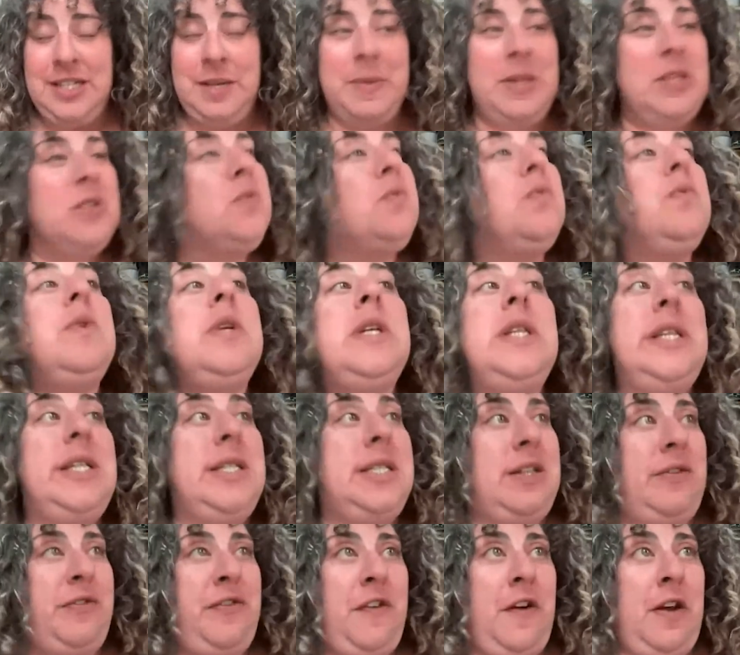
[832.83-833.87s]
I mean, there's really
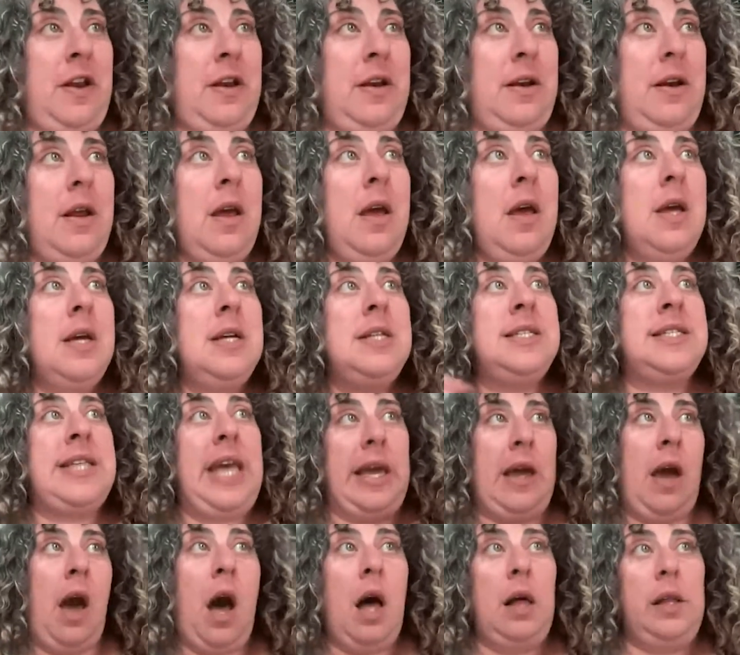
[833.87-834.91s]
different
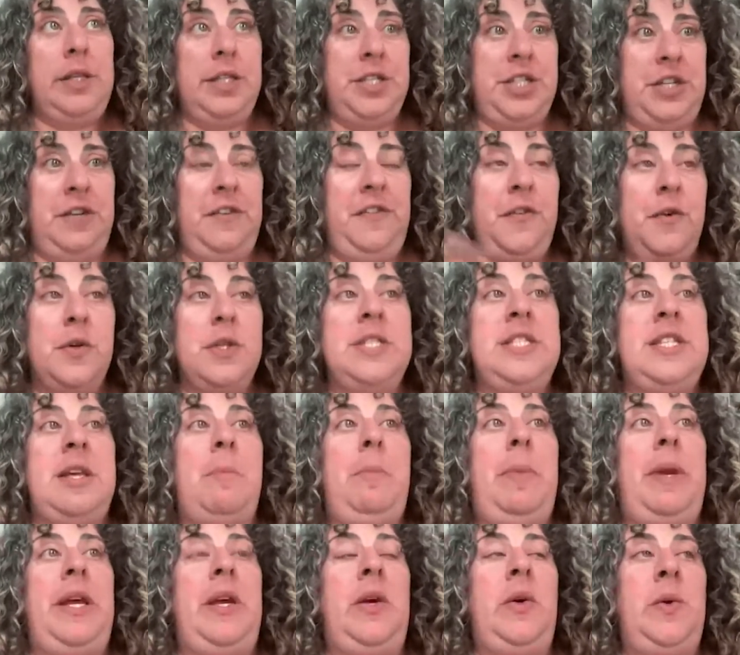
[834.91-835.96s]
psychology for
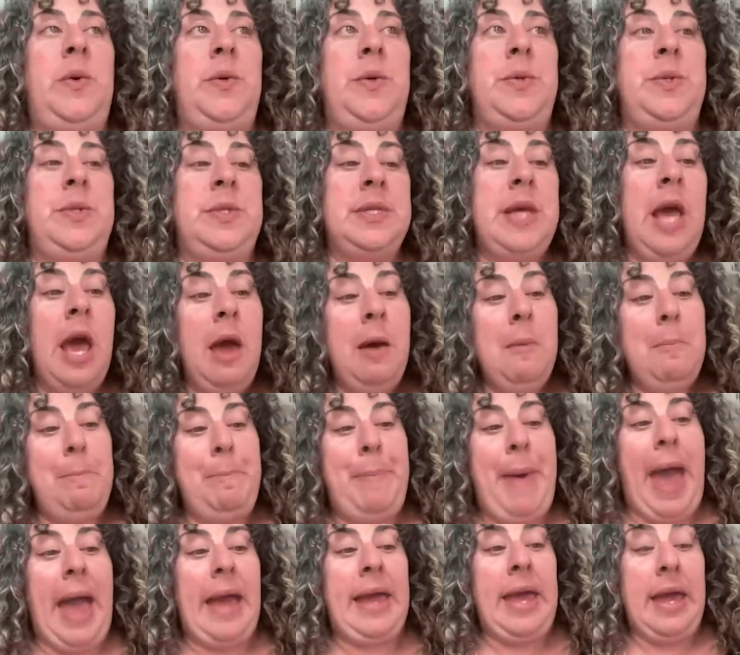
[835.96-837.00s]
somebody who's
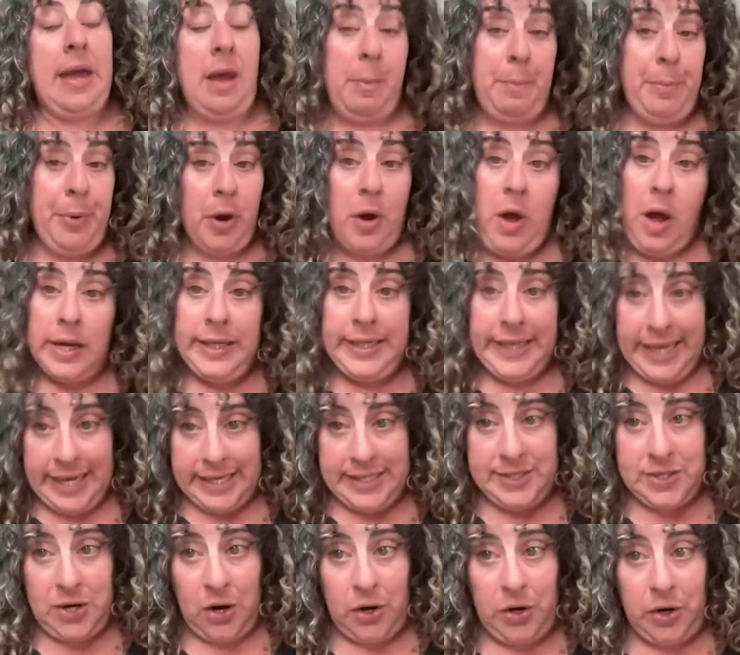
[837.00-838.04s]
backing a book on
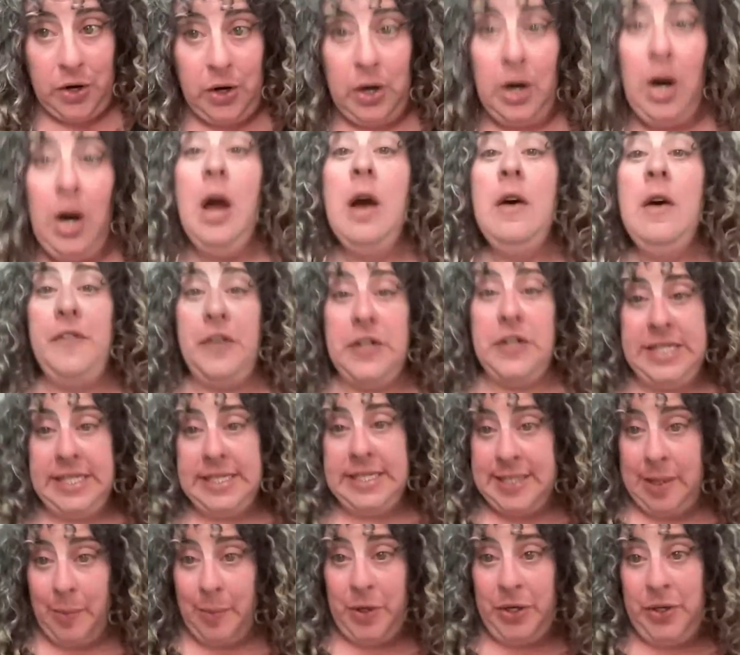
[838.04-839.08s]
Kickstarter versus
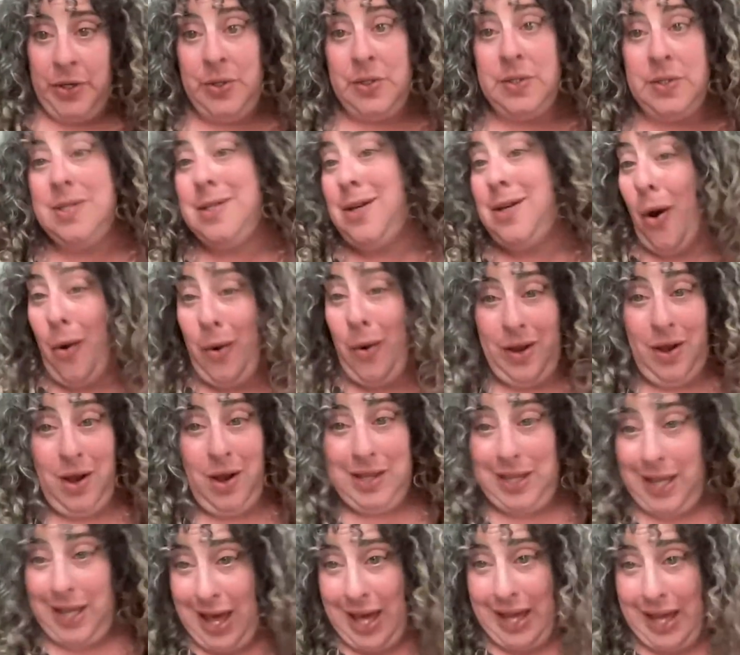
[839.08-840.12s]
someone who's going
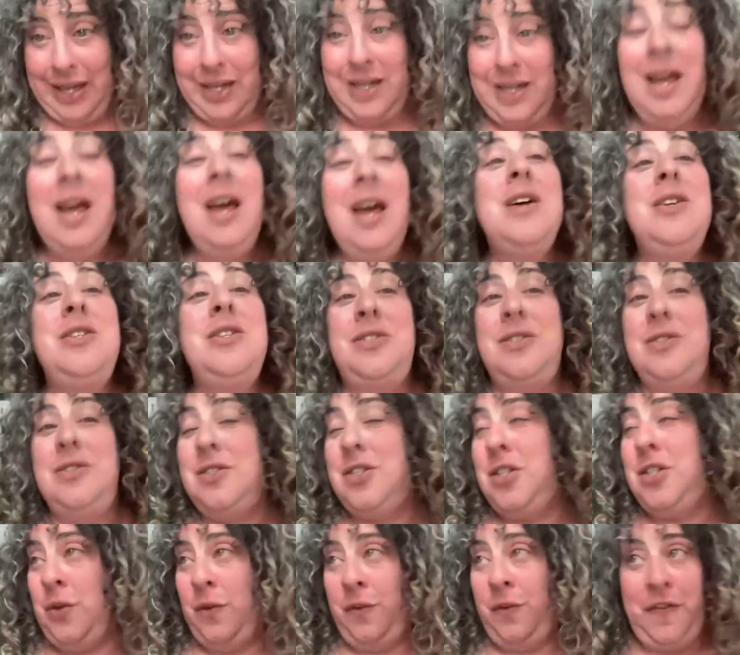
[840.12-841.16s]
online
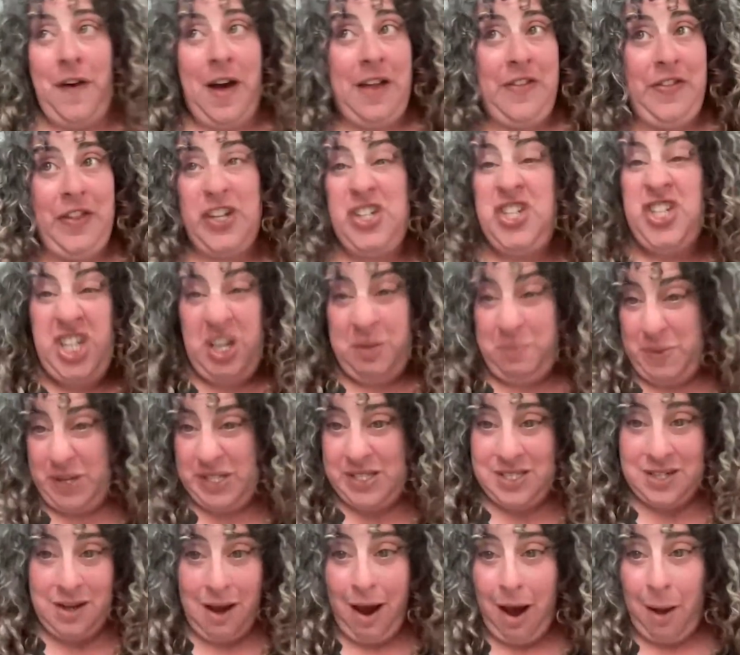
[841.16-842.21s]
to find the
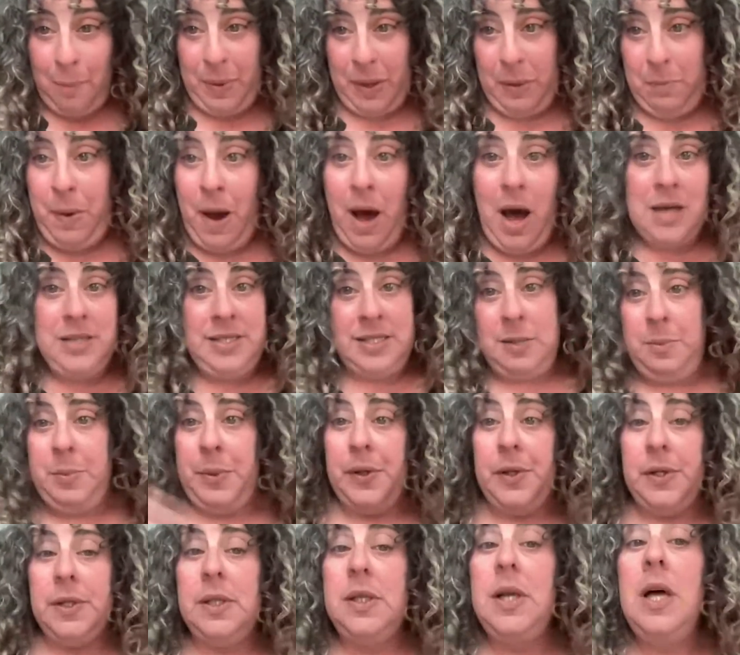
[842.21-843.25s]
cheapest copy
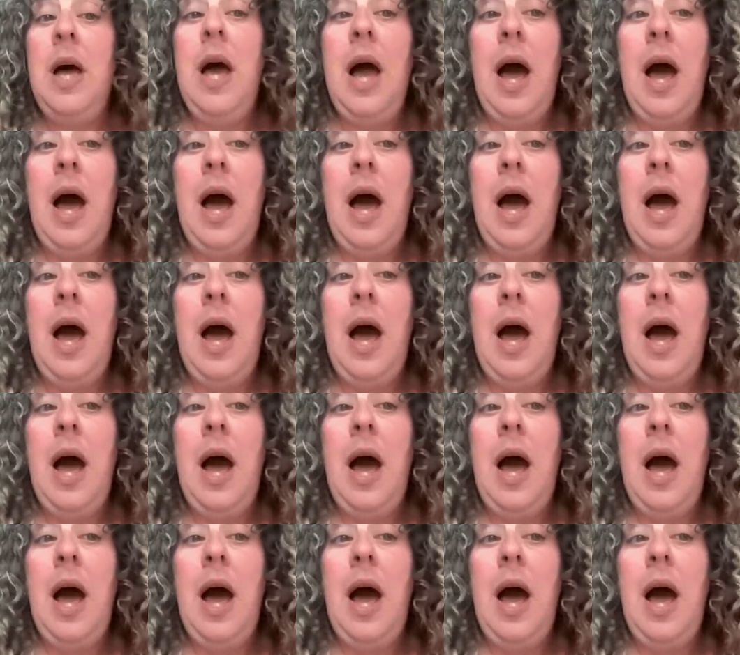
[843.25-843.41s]
possible.